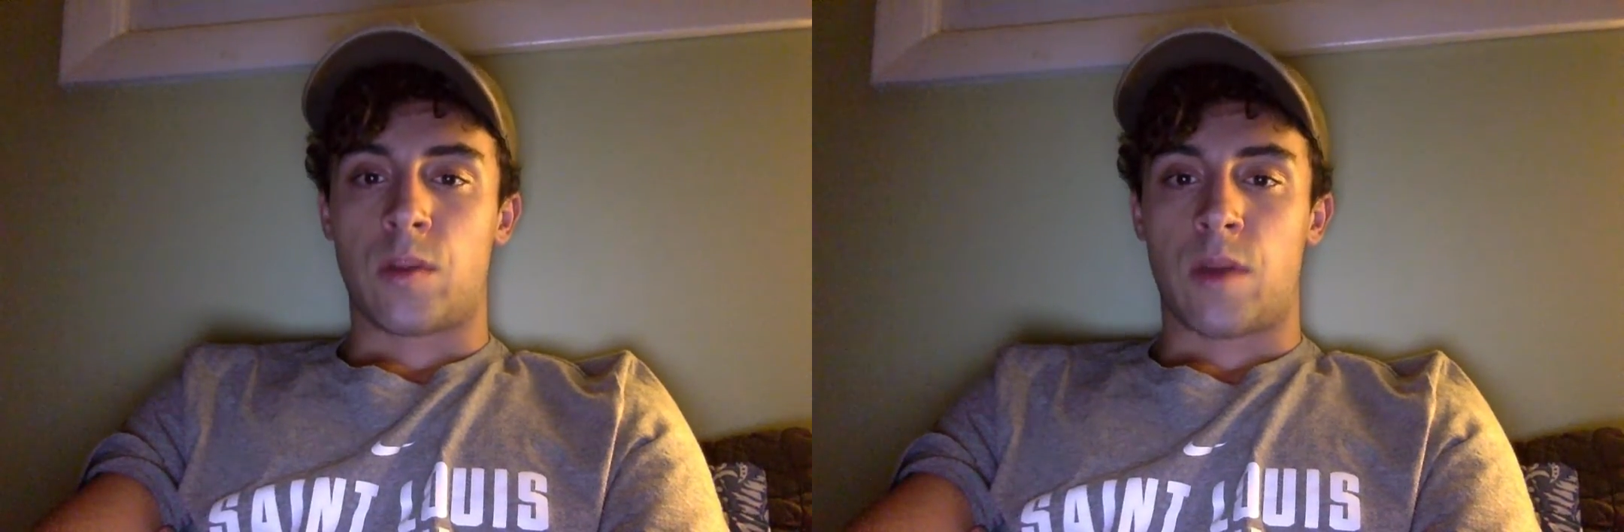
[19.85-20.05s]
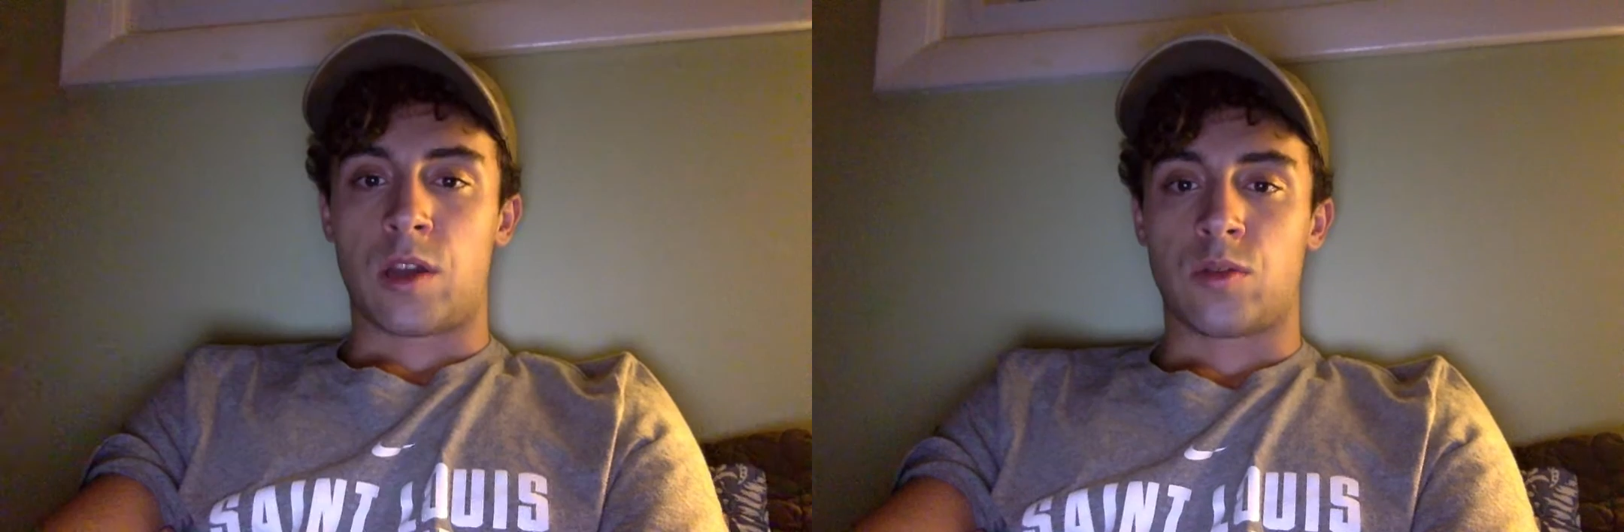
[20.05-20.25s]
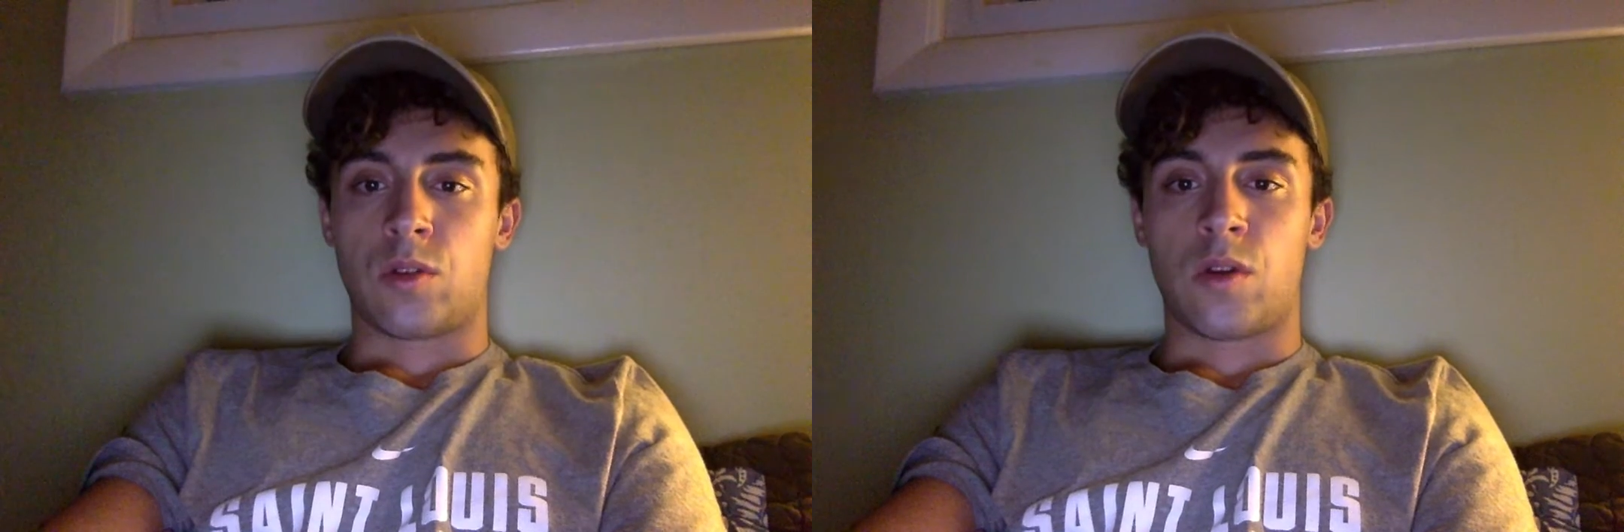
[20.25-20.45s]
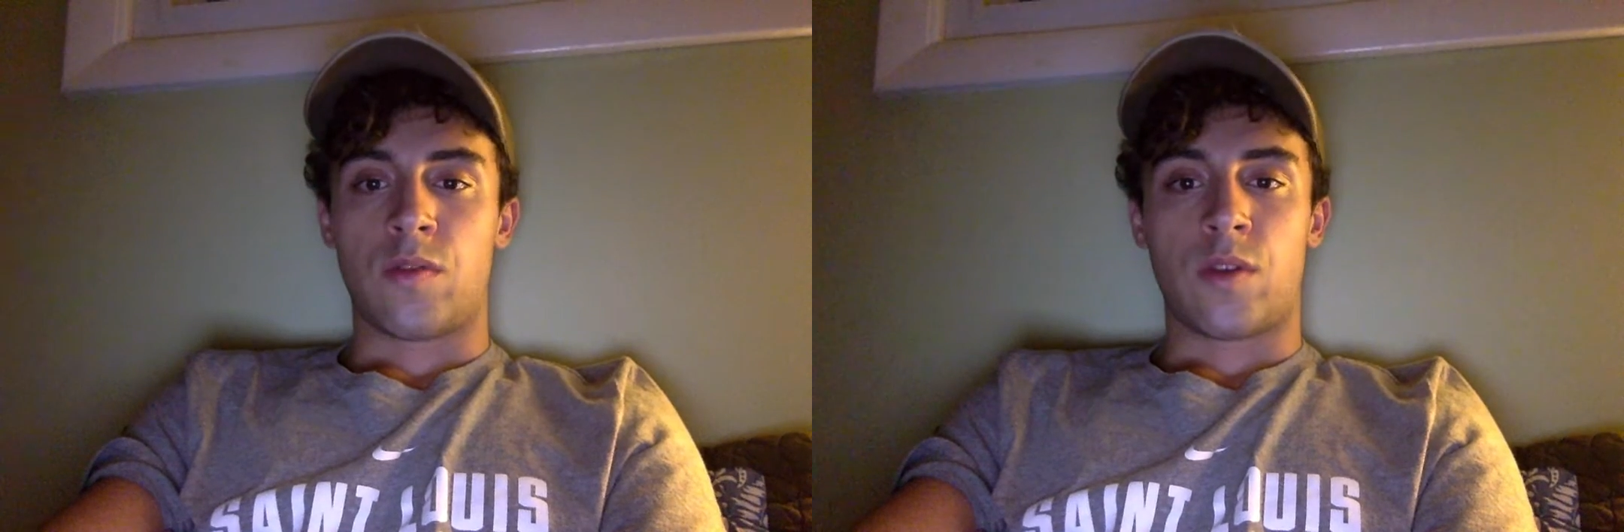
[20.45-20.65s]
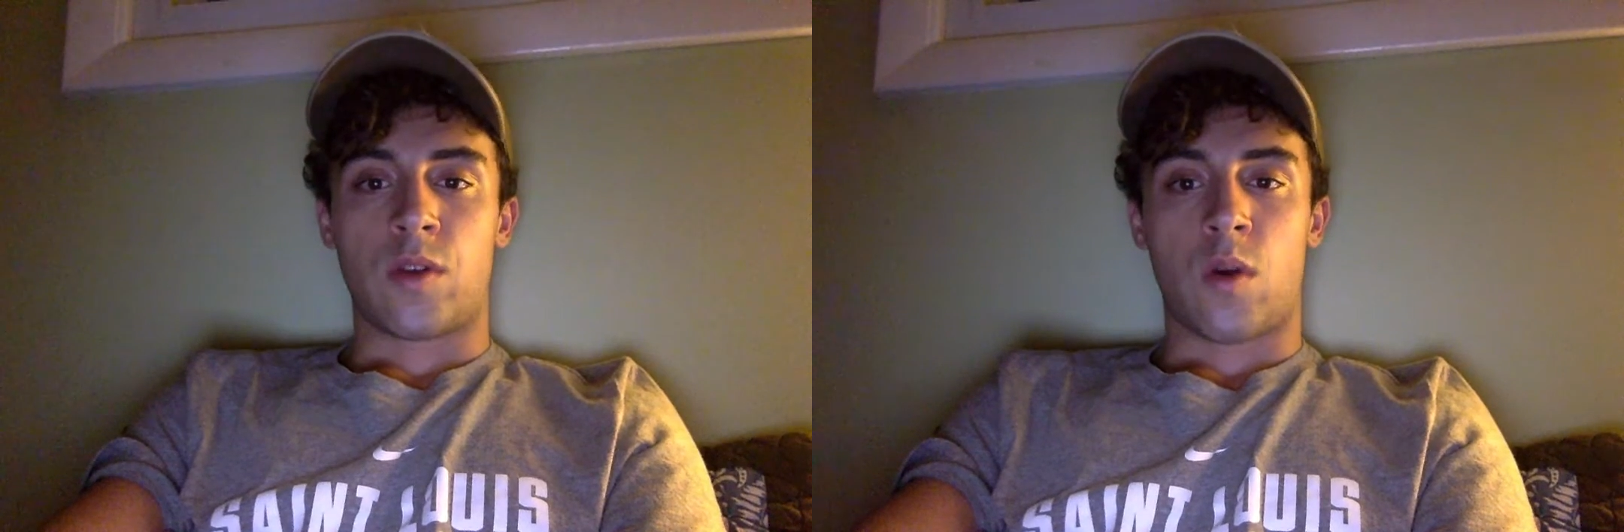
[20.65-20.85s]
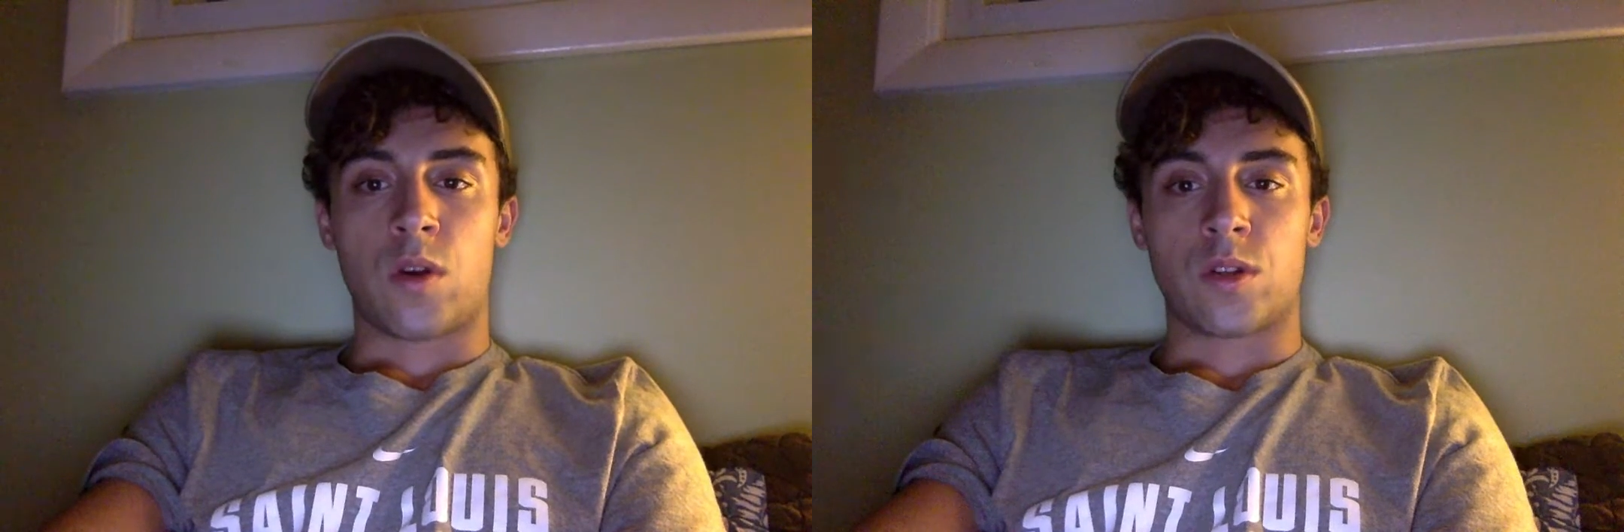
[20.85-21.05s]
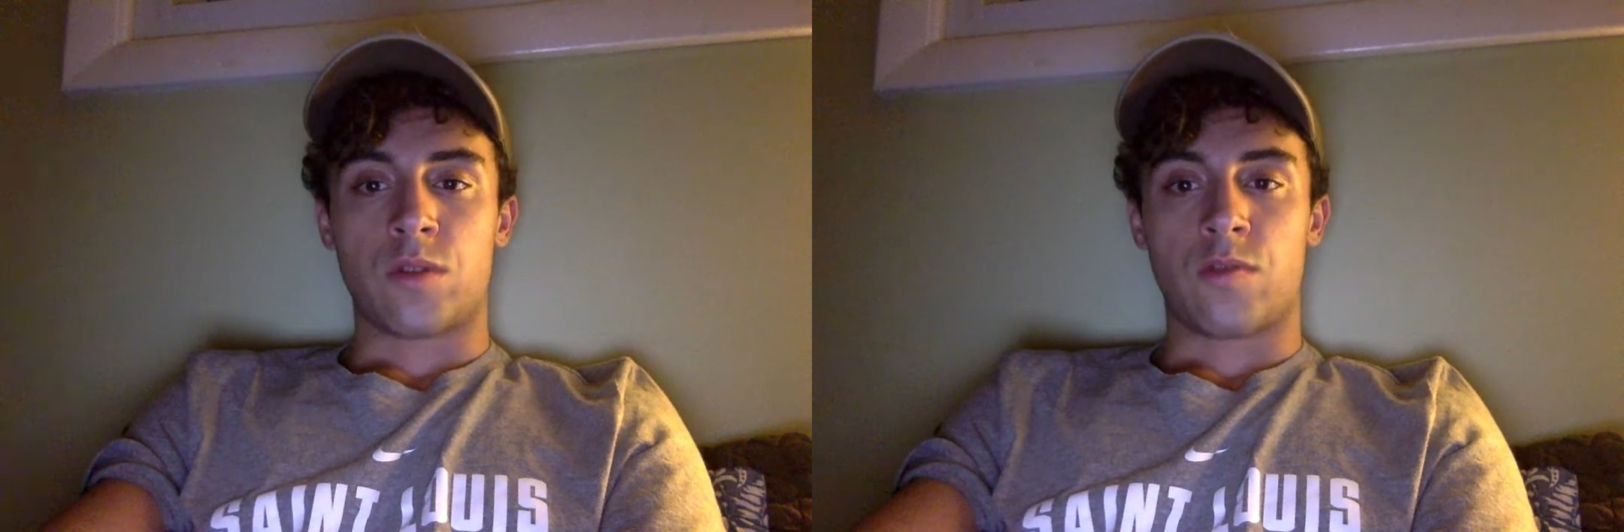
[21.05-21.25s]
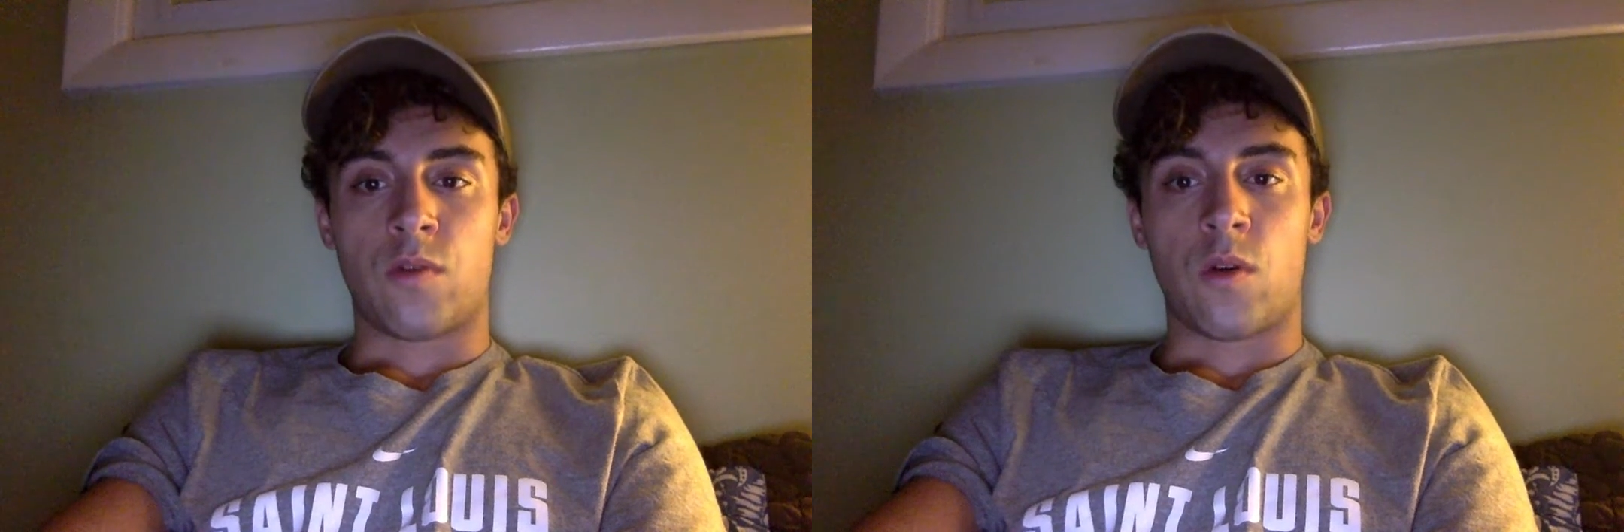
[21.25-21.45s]
module over the course of
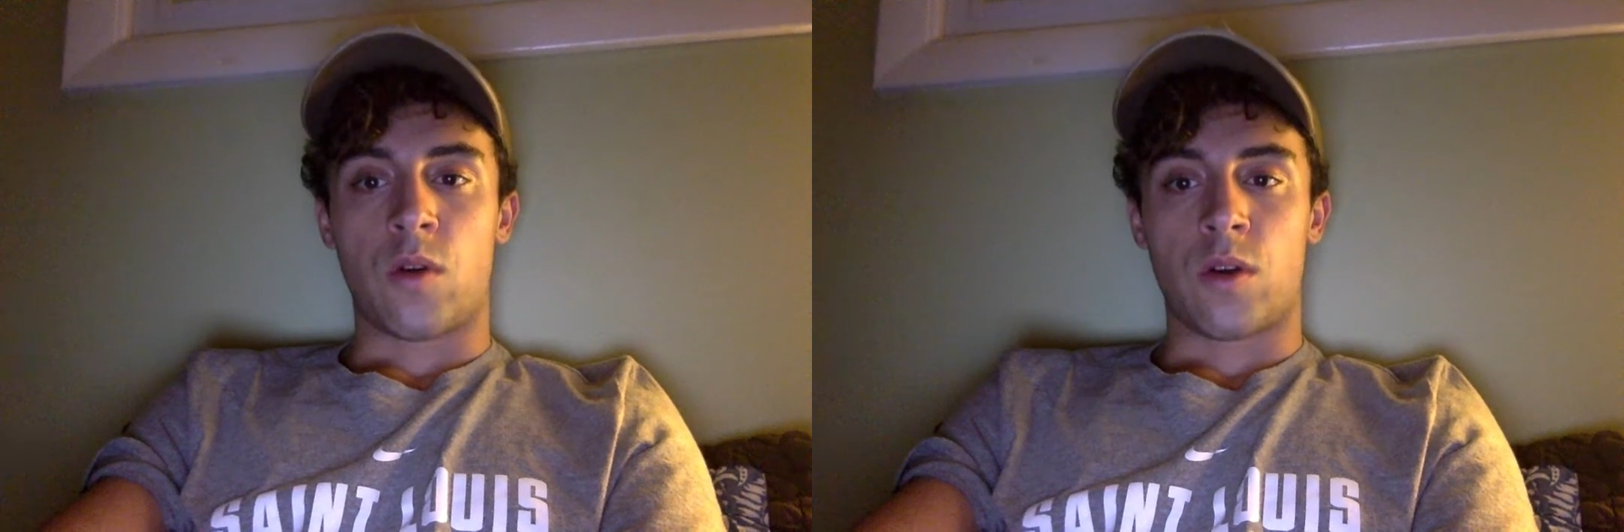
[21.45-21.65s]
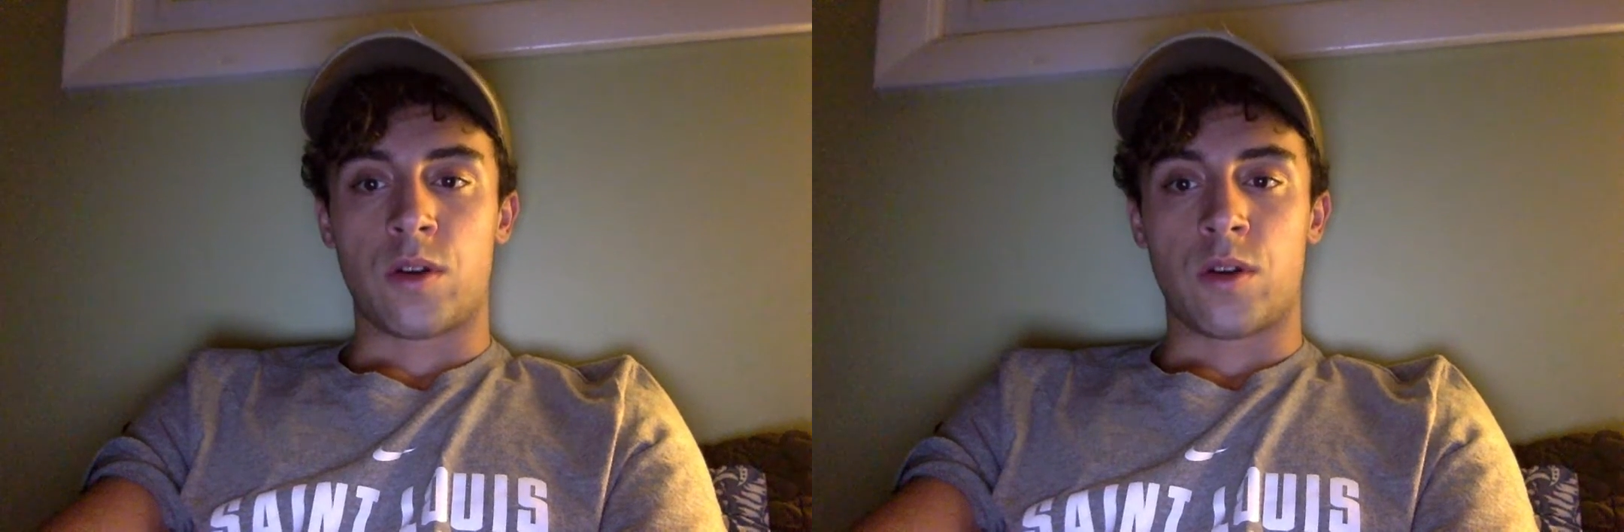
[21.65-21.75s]
four